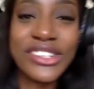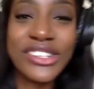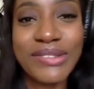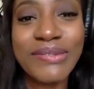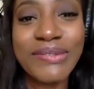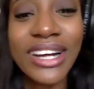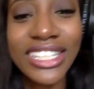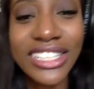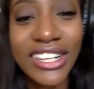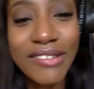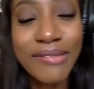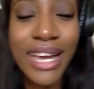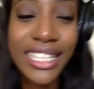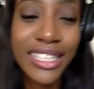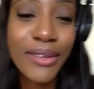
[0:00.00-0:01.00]
should watch Love
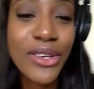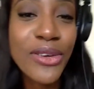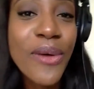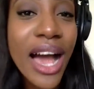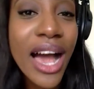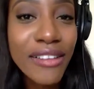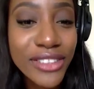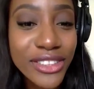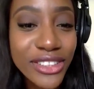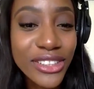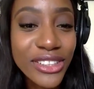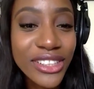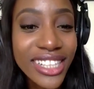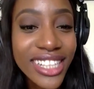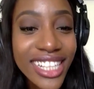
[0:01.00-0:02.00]
and Basketball. Damn. You have
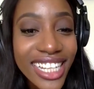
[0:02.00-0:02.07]
to.